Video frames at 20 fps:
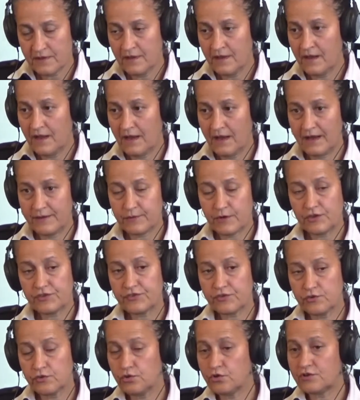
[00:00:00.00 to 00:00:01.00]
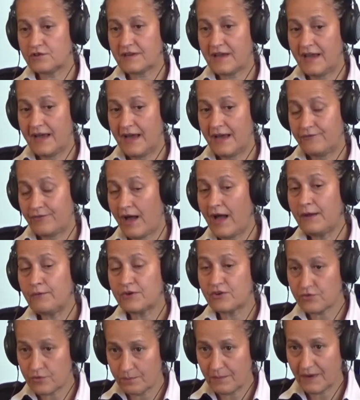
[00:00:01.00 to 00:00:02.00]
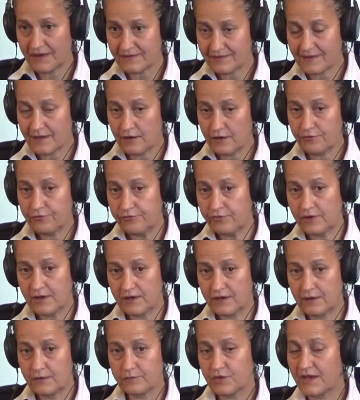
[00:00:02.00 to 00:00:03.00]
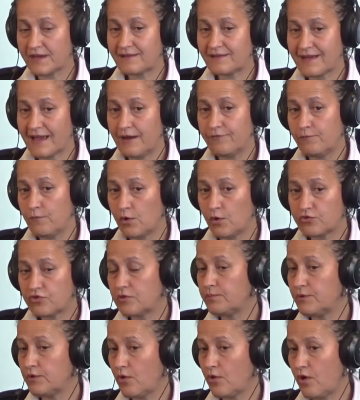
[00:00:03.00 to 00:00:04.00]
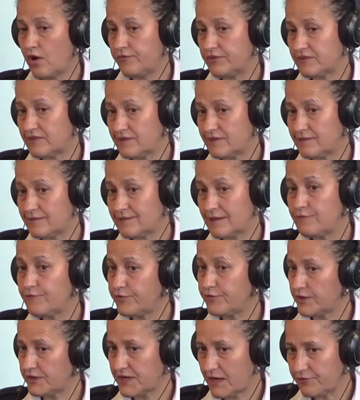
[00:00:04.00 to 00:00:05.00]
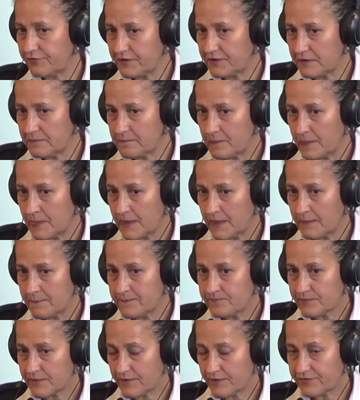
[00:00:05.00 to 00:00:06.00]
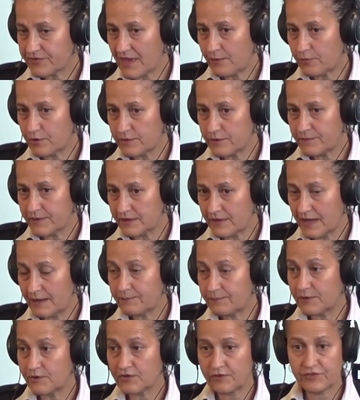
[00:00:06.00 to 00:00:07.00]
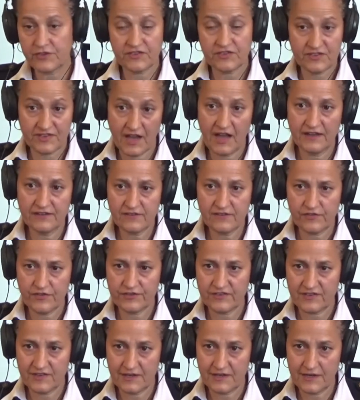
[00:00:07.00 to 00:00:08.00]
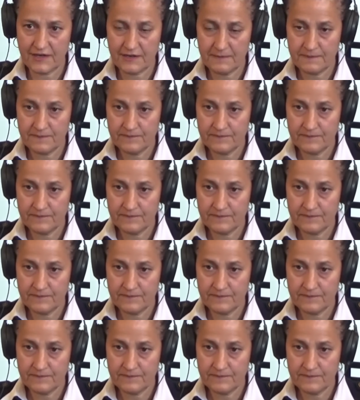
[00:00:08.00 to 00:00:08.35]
I would also look to have, I would myself like to have multiple offices in Philadelphia, if that were to be allowed because of the size of the city.